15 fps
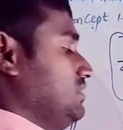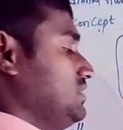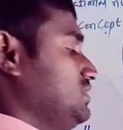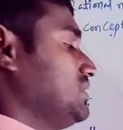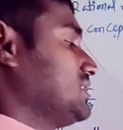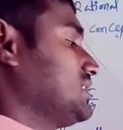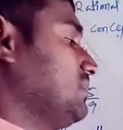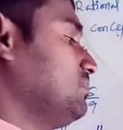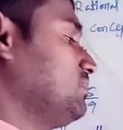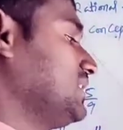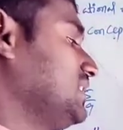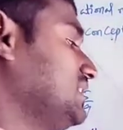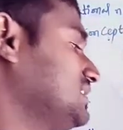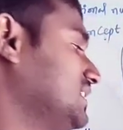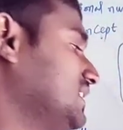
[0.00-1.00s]
are
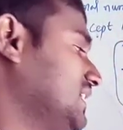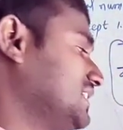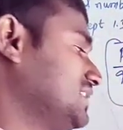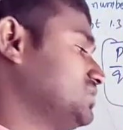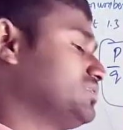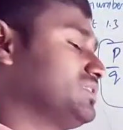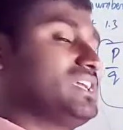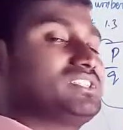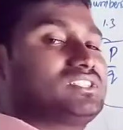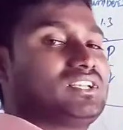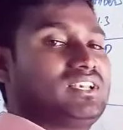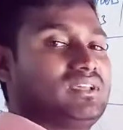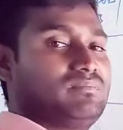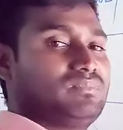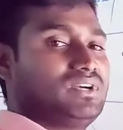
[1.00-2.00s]
comparing the negative rational
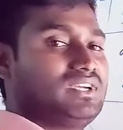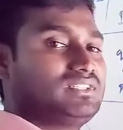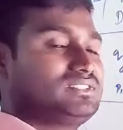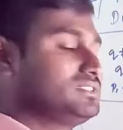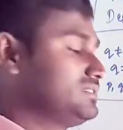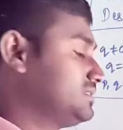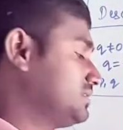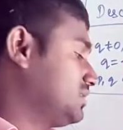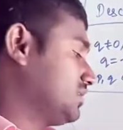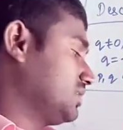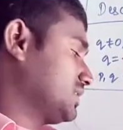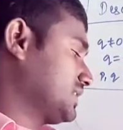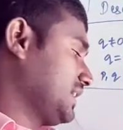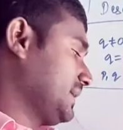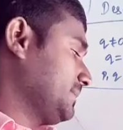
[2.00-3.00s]
numbers,
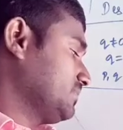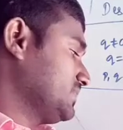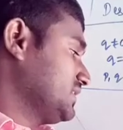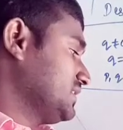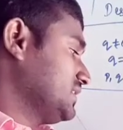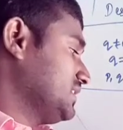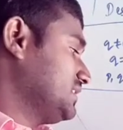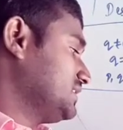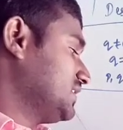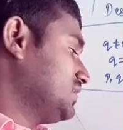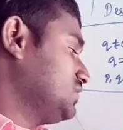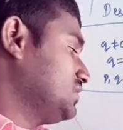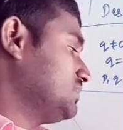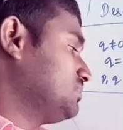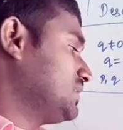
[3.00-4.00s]
okay,
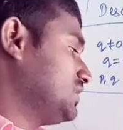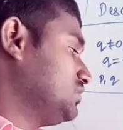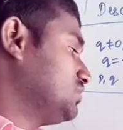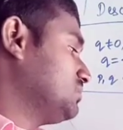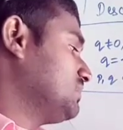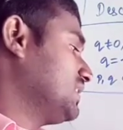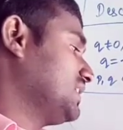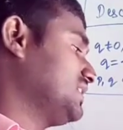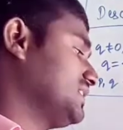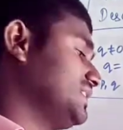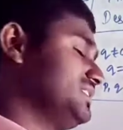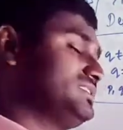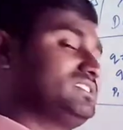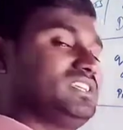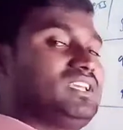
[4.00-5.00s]
if the numerator
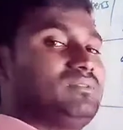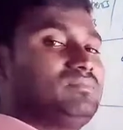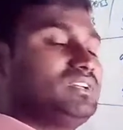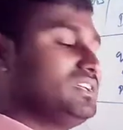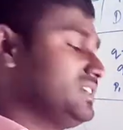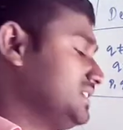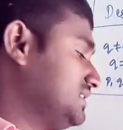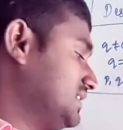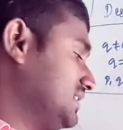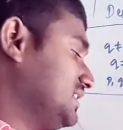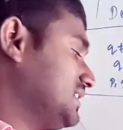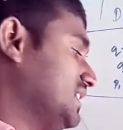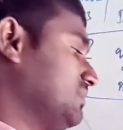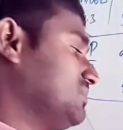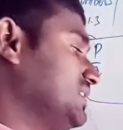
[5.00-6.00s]
is same, in the
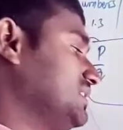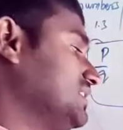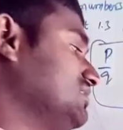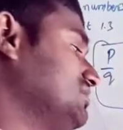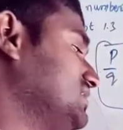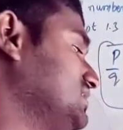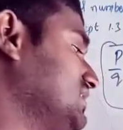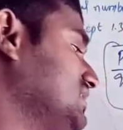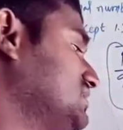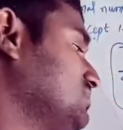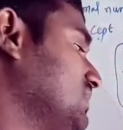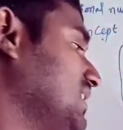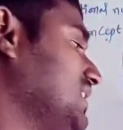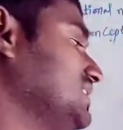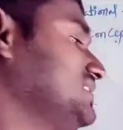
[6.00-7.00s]
denominator which is
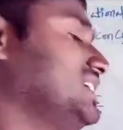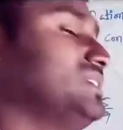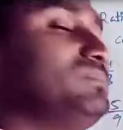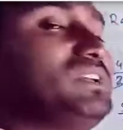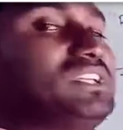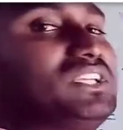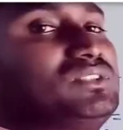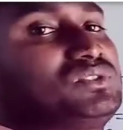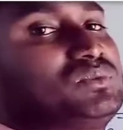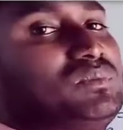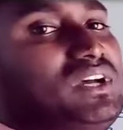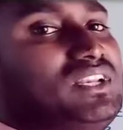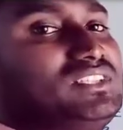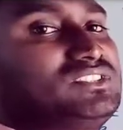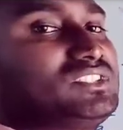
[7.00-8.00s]
smaller, that becomes
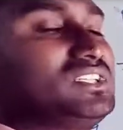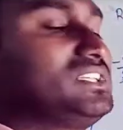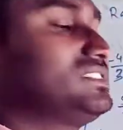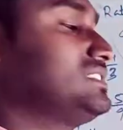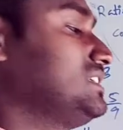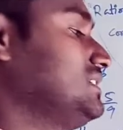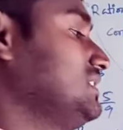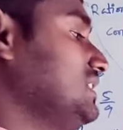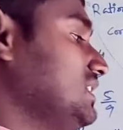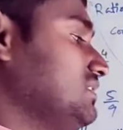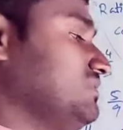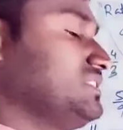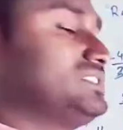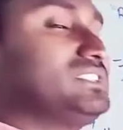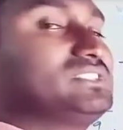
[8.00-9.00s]
smallest rational,
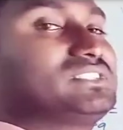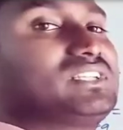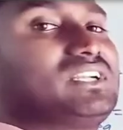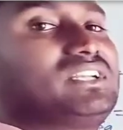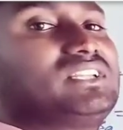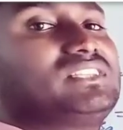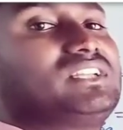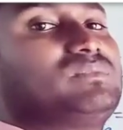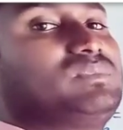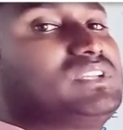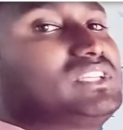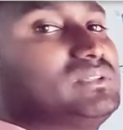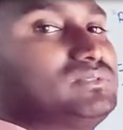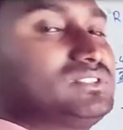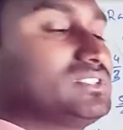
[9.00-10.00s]
which is greater, that
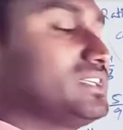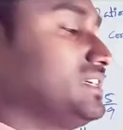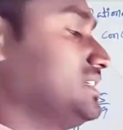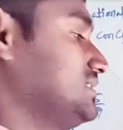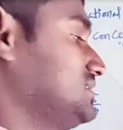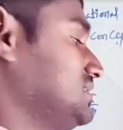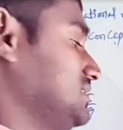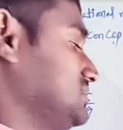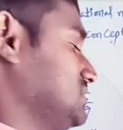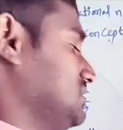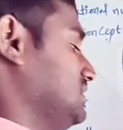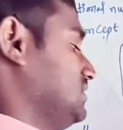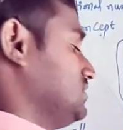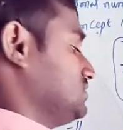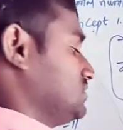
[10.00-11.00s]
becomes greatest rational.
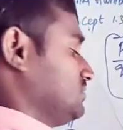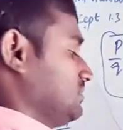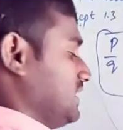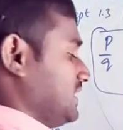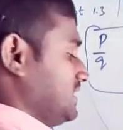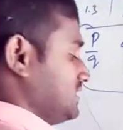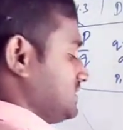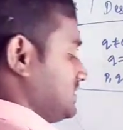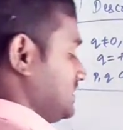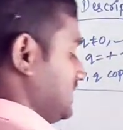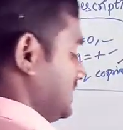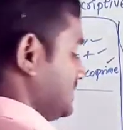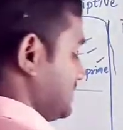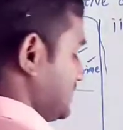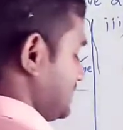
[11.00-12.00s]
So minus 3
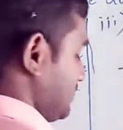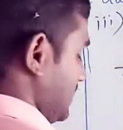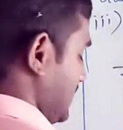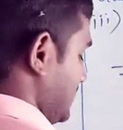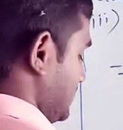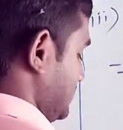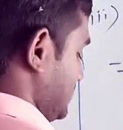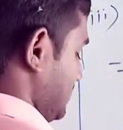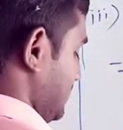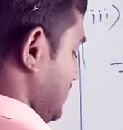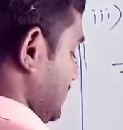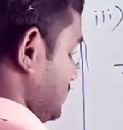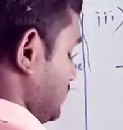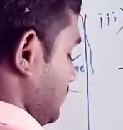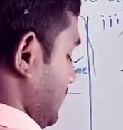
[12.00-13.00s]
is the smallest,
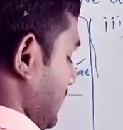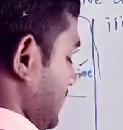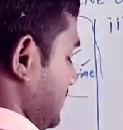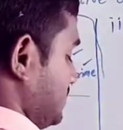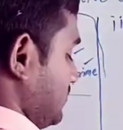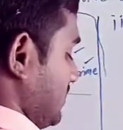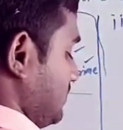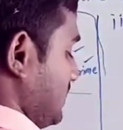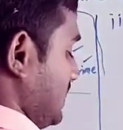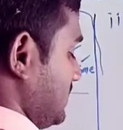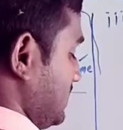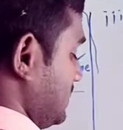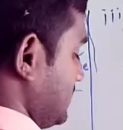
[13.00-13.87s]
so minus 1 by 3 is